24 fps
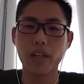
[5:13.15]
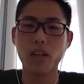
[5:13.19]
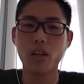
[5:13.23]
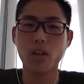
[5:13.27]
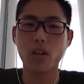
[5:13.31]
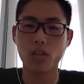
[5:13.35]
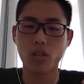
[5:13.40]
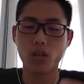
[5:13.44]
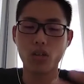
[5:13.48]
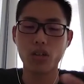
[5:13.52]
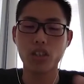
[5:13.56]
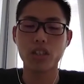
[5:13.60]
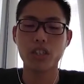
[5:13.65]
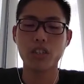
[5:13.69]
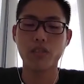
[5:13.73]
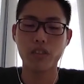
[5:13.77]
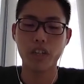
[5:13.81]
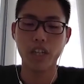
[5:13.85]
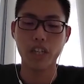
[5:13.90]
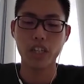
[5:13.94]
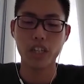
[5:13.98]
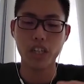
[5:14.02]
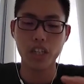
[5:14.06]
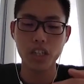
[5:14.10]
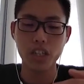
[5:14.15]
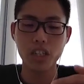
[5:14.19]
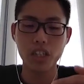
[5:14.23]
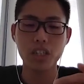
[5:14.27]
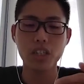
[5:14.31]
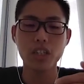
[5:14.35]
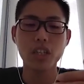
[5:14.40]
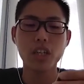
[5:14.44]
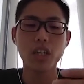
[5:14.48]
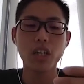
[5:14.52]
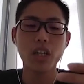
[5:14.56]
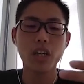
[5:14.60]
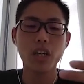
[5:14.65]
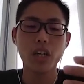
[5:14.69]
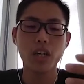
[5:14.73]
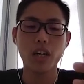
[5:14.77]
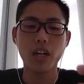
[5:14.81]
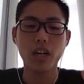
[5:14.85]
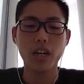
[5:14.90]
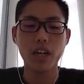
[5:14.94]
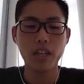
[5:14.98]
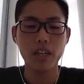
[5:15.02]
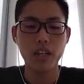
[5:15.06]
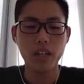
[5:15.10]
on all these different exchanges.
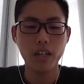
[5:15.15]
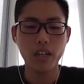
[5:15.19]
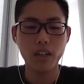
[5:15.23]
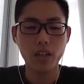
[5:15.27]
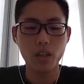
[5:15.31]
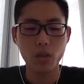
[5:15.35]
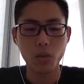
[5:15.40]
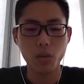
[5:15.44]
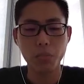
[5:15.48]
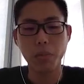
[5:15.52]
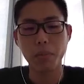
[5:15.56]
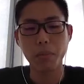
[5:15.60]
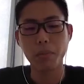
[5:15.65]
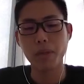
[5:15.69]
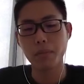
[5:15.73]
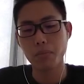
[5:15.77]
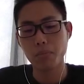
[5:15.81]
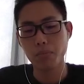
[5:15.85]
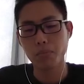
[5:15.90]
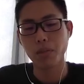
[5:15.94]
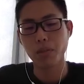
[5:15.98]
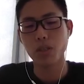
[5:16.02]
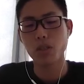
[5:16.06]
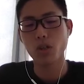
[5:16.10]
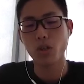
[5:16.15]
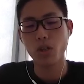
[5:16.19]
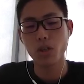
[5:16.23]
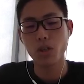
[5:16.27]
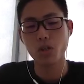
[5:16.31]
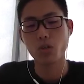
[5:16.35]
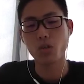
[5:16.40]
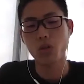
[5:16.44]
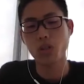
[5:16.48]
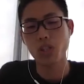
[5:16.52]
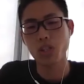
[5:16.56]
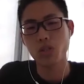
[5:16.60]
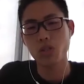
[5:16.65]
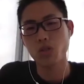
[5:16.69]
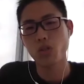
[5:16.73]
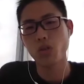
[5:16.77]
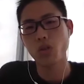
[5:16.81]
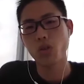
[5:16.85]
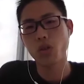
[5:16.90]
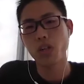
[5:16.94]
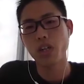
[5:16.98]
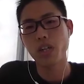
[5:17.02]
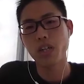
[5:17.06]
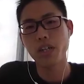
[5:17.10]
But BitTorrent token
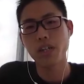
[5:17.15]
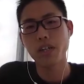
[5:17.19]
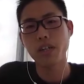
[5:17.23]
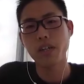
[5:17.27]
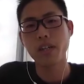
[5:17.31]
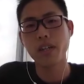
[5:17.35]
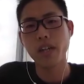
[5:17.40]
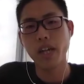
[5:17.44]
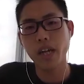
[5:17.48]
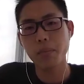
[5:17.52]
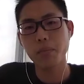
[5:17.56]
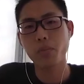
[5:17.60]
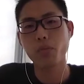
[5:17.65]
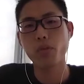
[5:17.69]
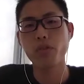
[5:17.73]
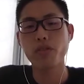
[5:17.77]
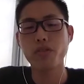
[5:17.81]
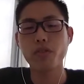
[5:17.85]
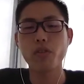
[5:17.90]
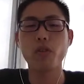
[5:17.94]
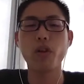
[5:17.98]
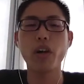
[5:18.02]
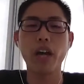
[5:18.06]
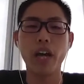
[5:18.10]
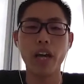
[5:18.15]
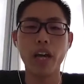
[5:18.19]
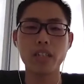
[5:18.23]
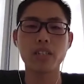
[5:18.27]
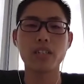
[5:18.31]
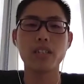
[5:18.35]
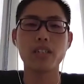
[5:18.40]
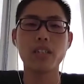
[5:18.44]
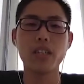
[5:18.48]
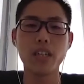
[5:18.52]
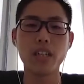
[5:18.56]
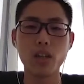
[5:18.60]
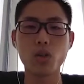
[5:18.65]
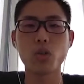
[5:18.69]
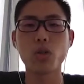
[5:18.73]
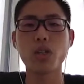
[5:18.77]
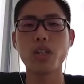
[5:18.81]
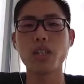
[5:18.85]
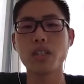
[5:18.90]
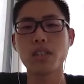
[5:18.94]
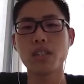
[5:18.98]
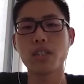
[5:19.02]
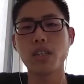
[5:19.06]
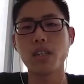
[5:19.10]
saw a 9.4x
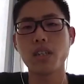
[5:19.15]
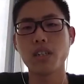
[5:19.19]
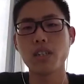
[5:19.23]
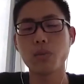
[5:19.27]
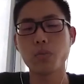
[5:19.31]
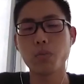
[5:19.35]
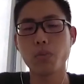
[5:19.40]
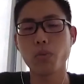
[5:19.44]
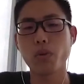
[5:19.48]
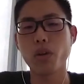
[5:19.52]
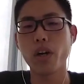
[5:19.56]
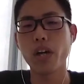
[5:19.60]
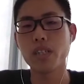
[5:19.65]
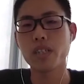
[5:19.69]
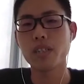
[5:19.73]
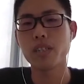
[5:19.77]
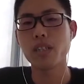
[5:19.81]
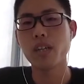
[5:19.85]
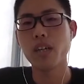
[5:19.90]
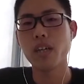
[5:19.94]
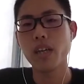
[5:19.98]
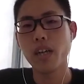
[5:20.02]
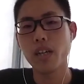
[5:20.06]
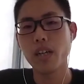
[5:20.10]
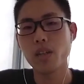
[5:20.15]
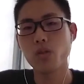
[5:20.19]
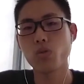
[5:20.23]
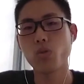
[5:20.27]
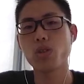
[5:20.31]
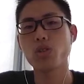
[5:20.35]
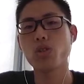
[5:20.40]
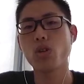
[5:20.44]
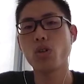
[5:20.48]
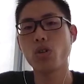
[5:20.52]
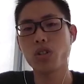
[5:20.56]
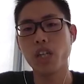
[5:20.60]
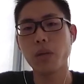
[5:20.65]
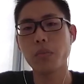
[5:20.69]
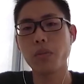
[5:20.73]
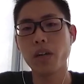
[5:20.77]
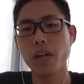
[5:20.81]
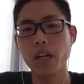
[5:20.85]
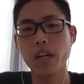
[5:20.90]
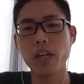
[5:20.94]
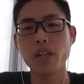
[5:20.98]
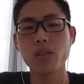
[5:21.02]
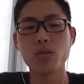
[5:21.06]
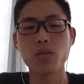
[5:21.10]
increase in its price to its all-time
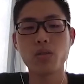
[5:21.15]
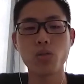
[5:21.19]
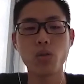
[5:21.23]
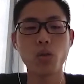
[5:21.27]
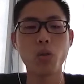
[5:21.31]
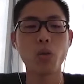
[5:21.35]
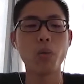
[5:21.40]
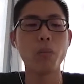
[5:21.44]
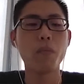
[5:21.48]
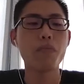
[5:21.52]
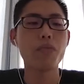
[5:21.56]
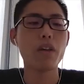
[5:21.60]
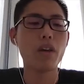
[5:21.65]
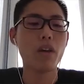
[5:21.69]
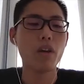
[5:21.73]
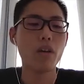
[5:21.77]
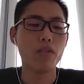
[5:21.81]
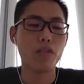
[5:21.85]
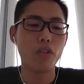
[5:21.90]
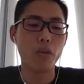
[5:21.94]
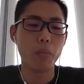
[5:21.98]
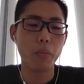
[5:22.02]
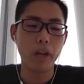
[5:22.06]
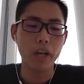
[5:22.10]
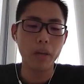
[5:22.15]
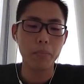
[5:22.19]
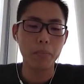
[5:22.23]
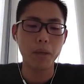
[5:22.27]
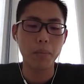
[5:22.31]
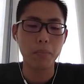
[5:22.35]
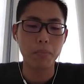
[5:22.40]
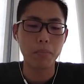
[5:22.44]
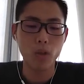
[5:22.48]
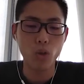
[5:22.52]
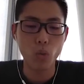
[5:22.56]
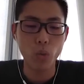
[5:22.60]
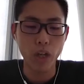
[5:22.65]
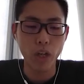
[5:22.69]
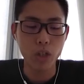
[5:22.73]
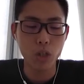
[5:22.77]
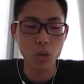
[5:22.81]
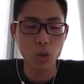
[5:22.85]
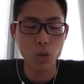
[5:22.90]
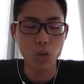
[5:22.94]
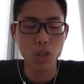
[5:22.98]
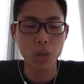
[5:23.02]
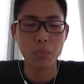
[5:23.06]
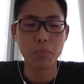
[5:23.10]
high. So for many people who went
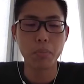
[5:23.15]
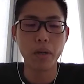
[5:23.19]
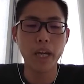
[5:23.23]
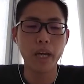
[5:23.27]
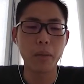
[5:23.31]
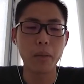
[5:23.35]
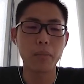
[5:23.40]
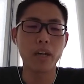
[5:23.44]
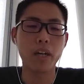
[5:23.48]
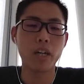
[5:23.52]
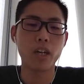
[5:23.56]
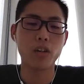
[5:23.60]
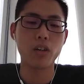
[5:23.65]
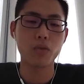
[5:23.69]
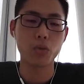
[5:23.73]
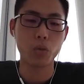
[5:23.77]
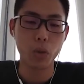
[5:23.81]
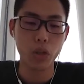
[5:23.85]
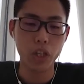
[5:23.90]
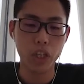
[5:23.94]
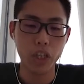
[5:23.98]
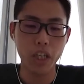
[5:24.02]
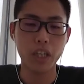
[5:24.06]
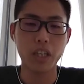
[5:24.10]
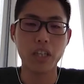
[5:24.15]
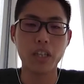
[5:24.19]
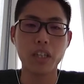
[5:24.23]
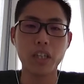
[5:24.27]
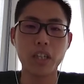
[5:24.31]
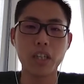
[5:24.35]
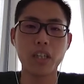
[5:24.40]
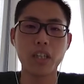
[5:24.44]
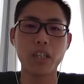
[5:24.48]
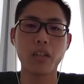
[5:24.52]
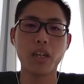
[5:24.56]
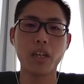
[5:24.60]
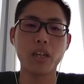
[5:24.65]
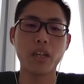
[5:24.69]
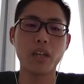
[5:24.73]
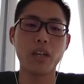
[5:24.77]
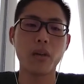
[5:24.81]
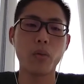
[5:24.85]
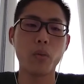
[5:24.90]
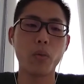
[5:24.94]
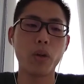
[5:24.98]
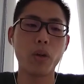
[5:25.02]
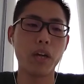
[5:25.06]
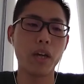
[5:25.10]
through the bear market of 2018,
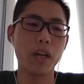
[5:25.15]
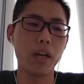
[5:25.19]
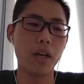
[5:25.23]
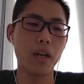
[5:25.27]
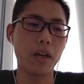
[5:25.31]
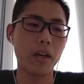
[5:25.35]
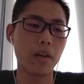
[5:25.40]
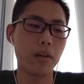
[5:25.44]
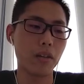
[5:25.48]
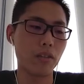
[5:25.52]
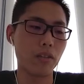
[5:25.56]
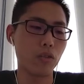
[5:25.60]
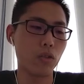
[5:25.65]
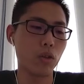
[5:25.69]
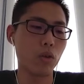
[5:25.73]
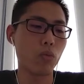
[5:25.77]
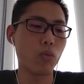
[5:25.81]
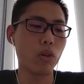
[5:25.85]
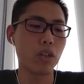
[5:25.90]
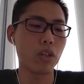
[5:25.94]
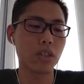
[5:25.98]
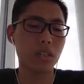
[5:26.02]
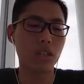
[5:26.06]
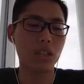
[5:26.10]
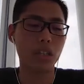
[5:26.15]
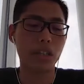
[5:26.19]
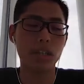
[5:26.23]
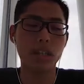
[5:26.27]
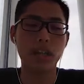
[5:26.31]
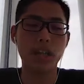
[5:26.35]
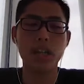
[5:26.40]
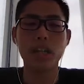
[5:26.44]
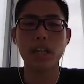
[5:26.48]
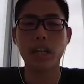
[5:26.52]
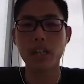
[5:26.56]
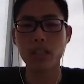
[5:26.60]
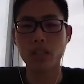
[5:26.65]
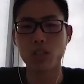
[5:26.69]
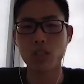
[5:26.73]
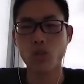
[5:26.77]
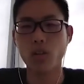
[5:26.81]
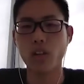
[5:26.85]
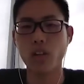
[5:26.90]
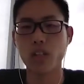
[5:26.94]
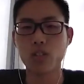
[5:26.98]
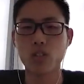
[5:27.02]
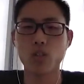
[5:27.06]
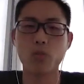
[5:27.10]
where if you invested in any
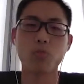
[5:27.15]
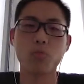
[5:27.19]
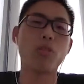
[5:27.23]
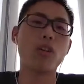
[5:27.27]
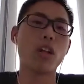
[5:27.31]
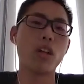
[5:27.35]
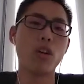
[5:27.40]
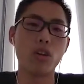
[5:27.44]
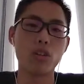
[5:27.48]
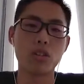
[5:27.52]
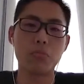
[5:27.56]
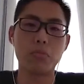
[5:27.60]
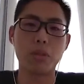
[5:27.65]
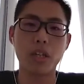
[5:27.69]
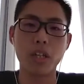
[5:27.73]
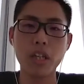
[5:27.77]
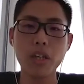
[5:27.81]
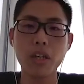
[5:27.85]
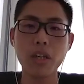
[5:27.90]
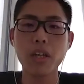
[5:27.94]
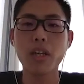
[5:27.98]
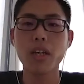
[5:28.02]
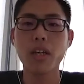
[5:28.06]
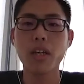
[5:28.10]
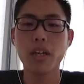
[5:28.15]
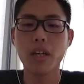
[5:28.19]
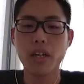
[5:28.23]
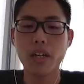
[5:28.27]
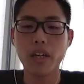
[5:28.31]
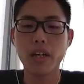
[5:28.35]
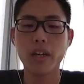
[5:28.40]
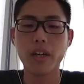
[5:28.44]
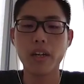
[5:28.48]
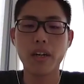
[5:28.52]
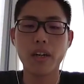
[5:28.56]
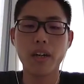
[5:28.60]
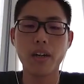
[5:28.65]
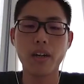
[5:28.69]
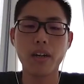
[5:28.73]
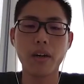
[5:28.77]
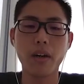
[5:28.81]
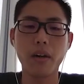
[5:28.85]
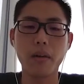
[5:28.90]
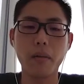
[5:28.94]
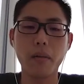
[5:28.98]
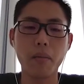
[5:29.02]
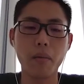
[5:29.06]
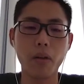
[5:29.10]
ICO last year, you probably lost money. A
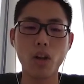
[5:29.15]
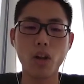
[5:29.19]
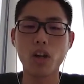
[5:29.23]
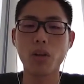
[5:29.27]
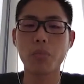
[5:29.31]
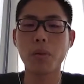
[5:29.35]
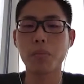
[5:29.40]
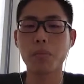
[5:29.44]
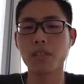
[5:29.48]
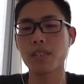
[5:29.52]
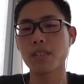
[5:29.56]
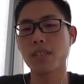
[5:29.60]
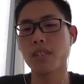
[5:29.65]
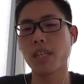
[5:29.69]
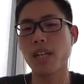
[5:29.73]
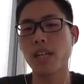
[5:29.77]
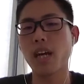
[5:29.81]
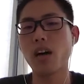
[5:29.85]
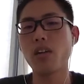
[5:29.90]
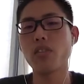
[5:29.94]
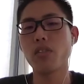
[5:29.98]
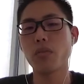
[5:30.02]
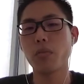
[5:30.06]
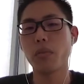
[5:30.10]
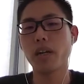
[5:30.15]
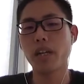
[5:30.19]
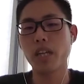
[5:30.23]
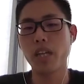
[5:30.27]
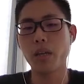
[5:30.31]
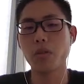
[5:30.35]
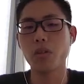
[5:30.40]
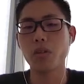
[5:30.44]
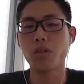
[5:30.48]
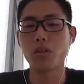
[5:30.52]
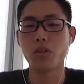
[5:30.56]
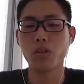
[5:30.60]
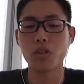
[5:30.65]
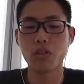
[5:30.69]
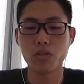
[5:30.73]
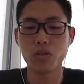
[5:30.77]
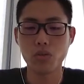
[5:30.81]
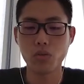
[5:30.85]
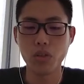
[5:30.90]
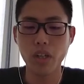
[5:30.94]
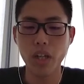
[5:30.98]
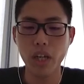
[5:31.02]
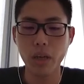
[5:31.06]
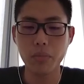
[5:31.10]
lot of people stayed out of the market because
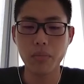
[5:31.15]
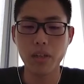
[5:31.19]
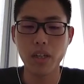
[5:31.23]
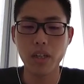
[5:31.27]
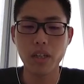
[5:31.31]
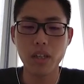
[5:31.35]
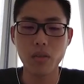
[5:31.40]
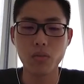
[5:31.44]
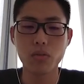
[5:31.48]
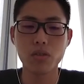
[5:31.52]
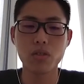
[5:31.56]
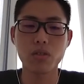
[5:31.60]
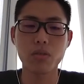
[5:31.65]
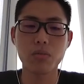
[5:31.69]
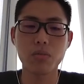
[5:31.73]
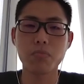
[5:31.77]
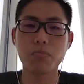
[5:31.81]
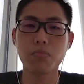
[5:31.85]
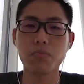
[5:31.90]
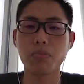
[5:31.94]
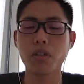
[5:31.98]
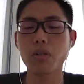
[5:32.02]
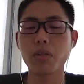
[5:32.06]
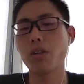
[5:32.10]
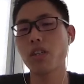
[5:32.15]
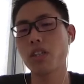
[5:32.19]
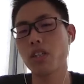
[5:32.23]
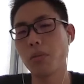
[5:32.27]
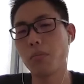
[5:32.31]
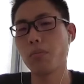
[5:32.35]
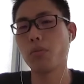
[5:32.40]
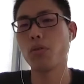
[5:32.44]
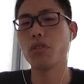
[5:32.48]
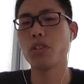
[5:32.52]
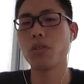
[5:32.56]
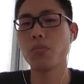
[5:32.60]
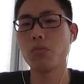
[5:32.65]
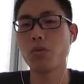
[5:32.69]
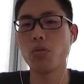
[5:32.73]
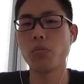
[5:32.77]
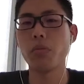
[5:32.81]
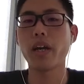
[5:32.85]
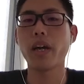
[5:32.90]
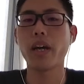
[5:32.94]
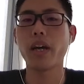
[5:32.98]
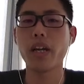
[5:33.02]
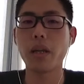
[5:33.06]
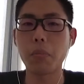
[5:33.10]
to them that it was pretty much impossible to
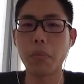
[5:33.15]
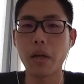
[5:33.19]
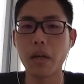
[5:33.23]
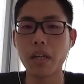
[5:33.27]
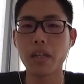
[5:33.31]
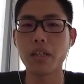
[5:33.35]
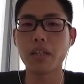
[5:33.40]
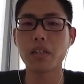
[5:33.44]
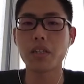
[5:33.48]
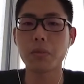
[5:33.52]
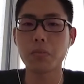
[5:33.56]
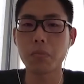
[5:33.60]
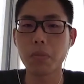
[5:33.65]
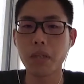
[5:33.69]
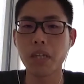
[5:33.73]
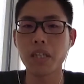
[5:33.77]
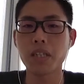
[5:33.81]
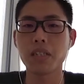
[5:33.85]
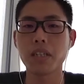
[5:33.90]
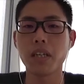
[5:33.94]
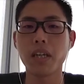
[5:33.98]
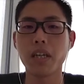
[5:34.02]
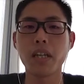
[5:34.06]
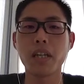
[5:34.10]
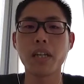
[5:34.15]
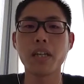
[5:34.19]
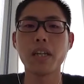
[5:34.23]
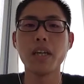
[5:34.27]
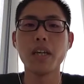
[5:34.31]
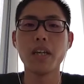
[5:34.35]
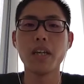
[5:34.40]
make any money in the space, and